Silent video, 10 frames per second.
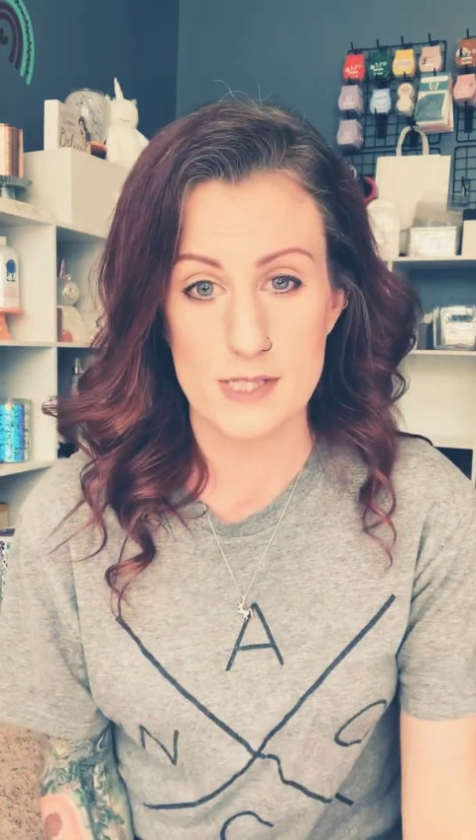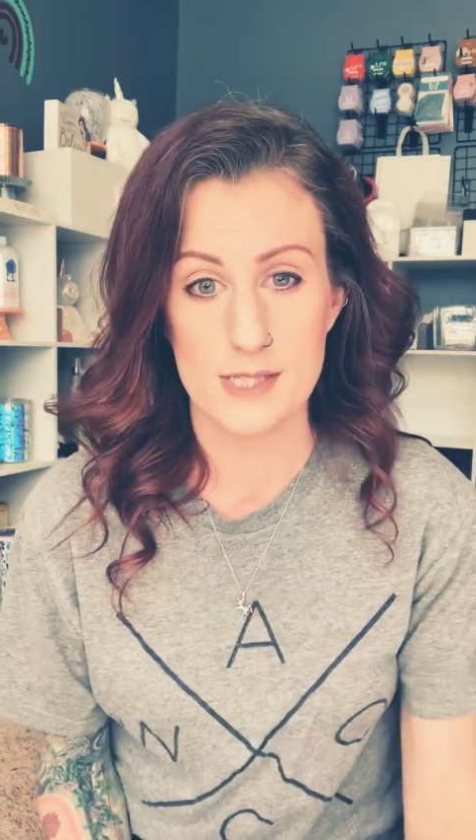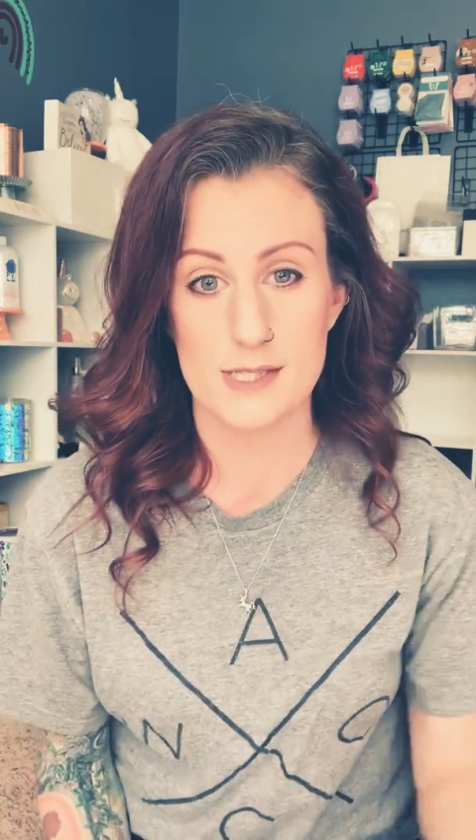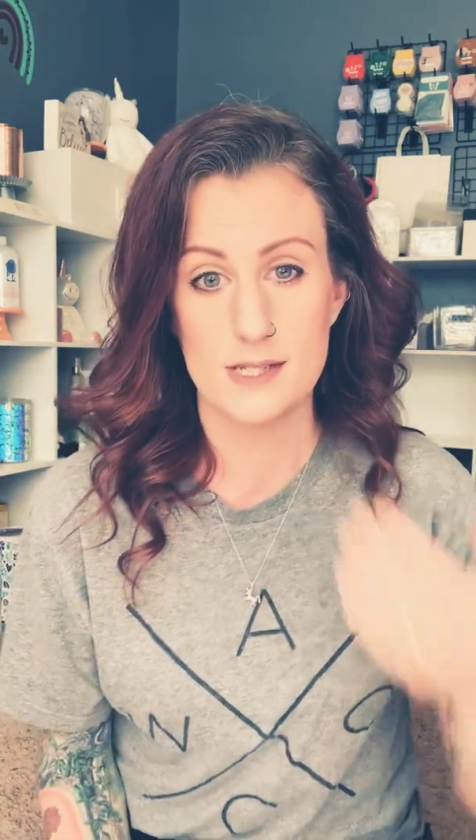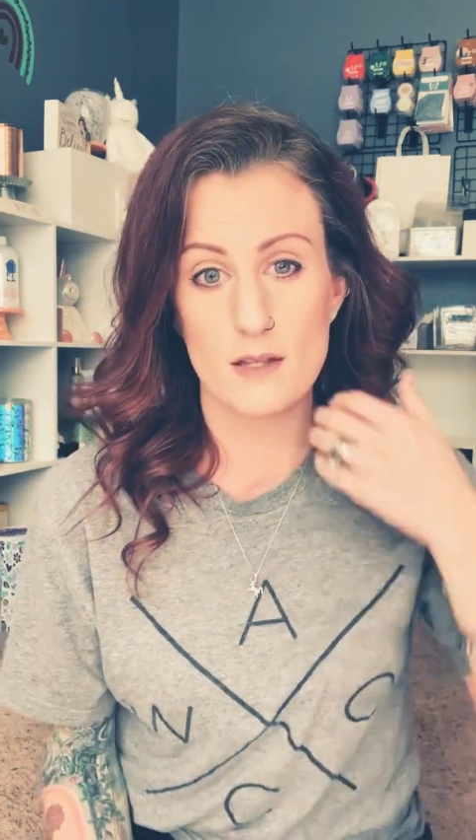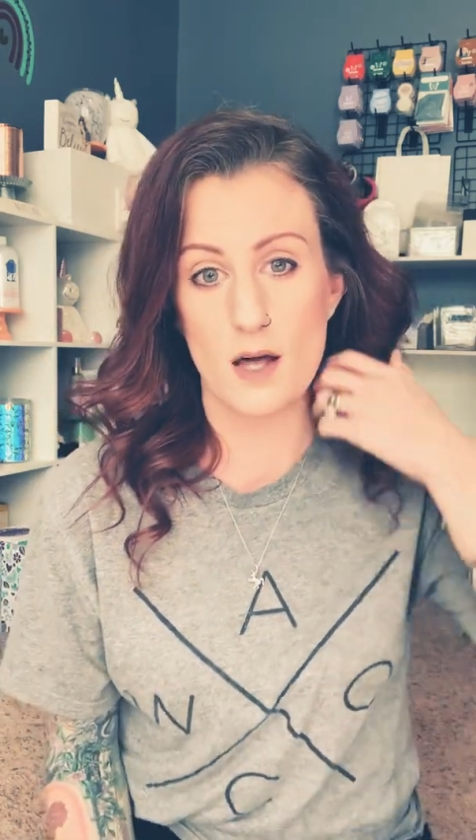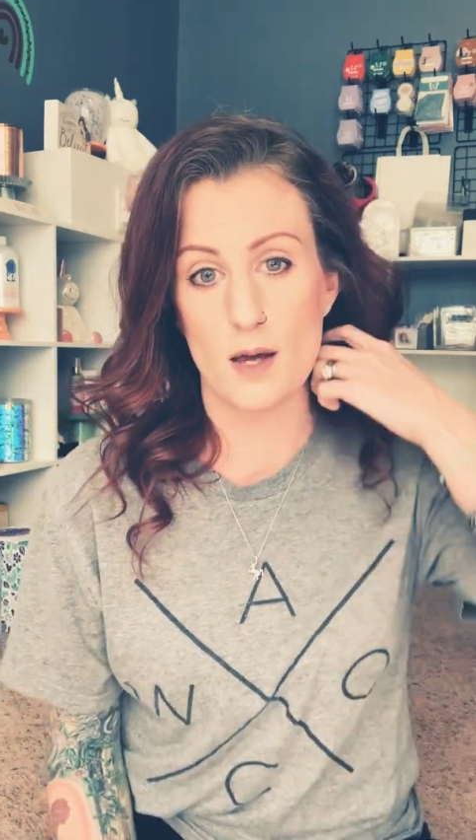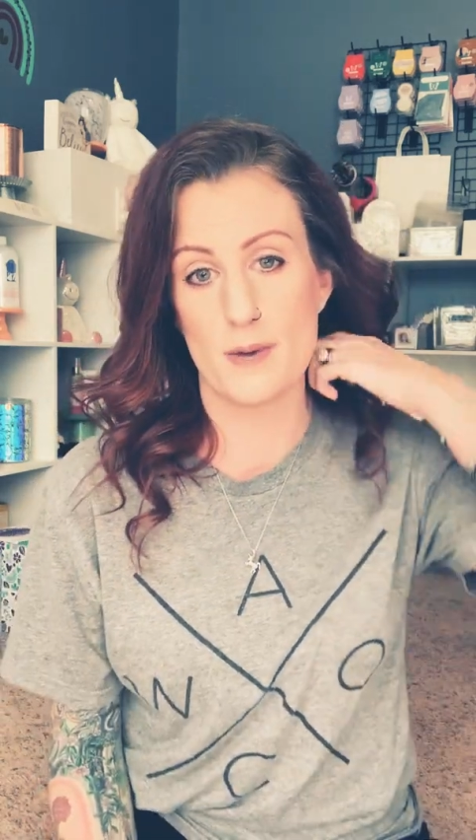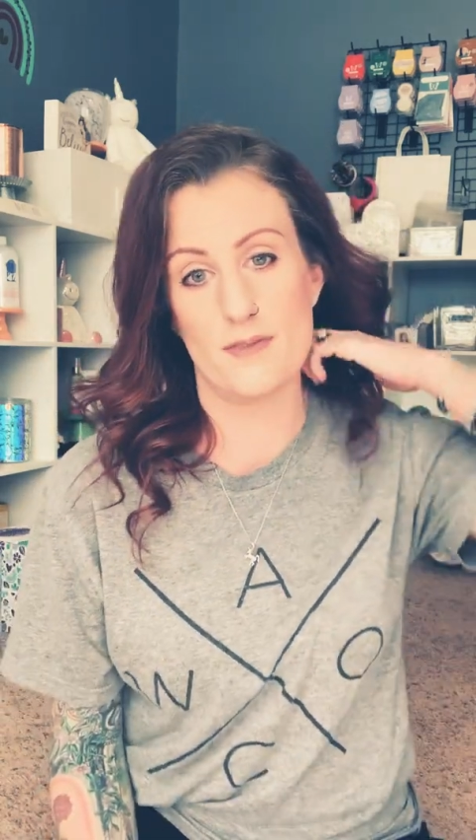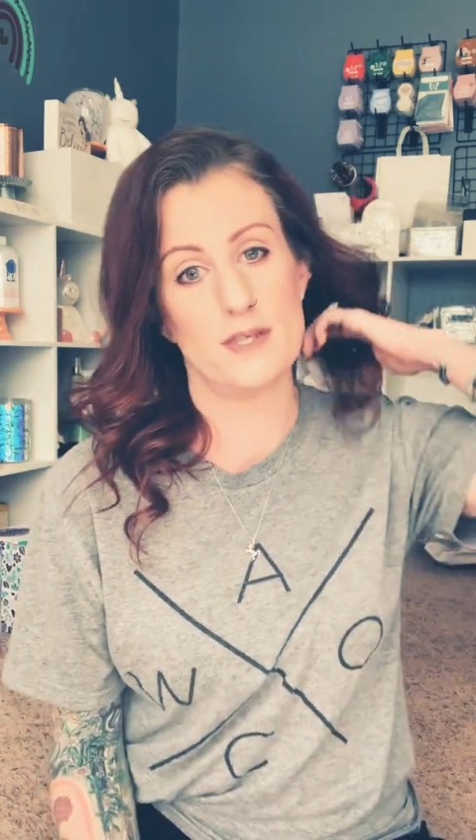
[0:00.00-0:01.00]
Scentsy Club
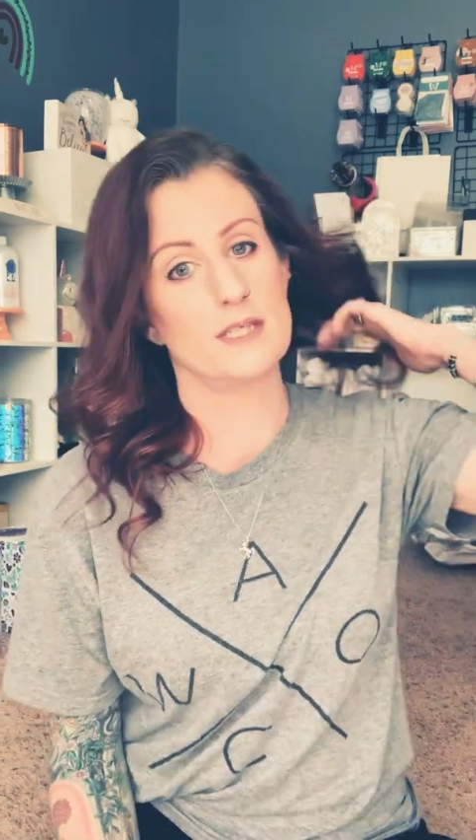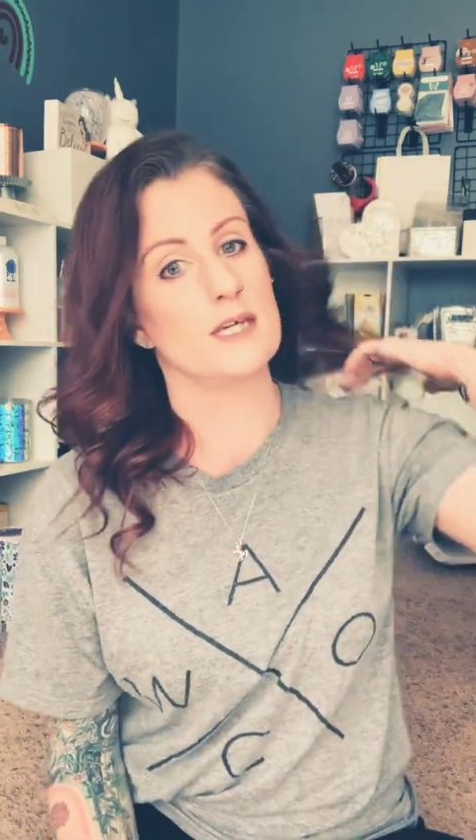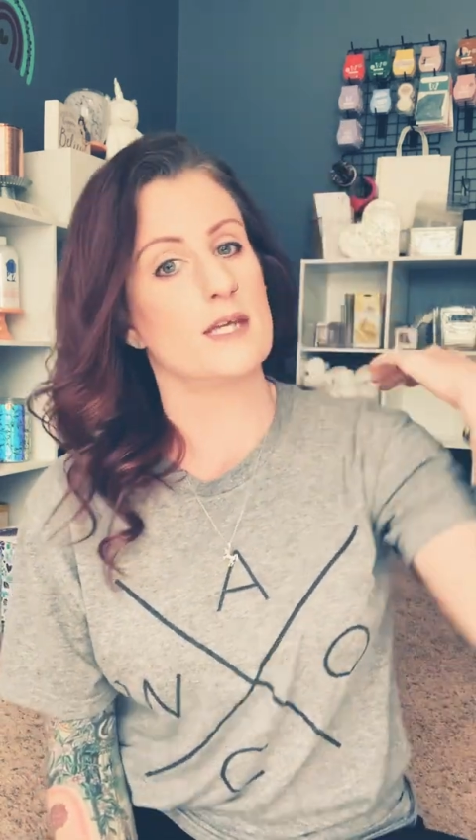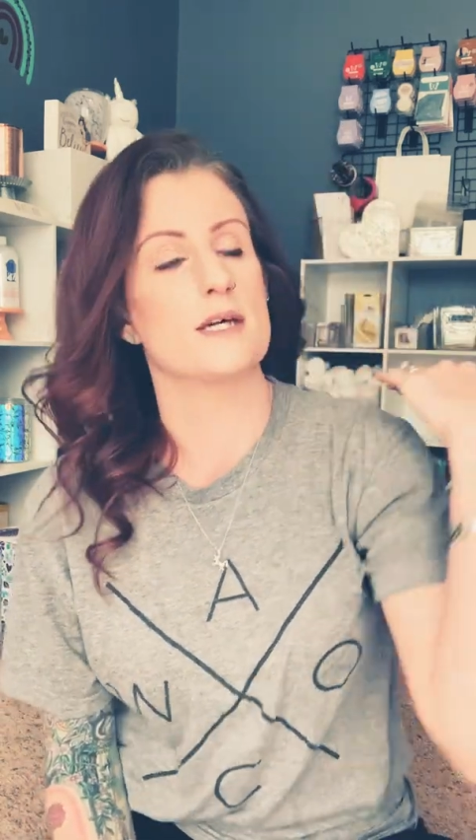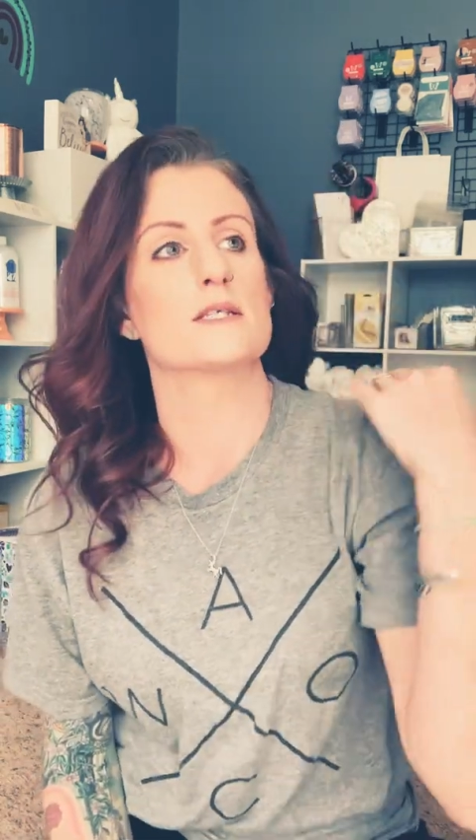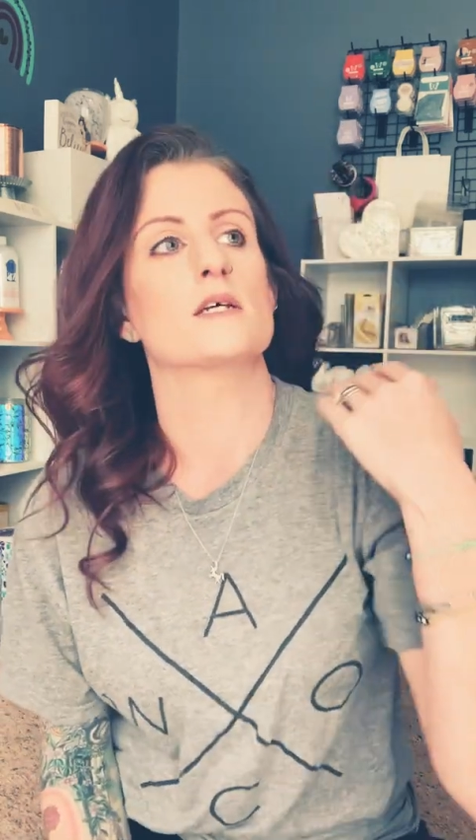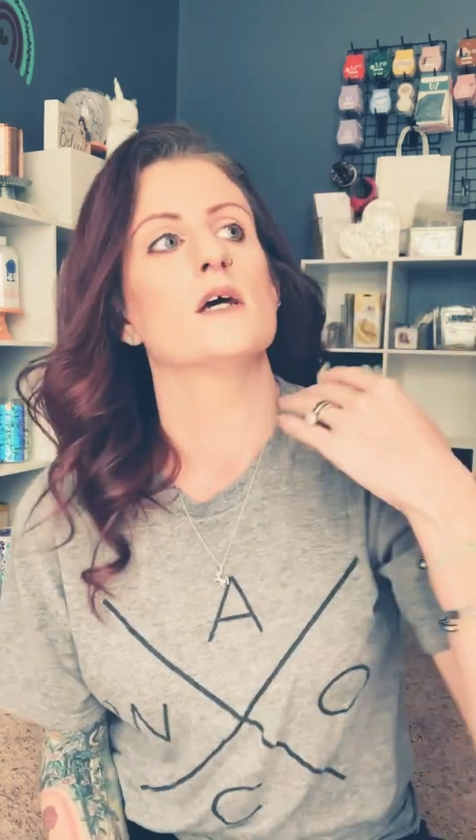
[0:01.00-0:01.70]
and then get it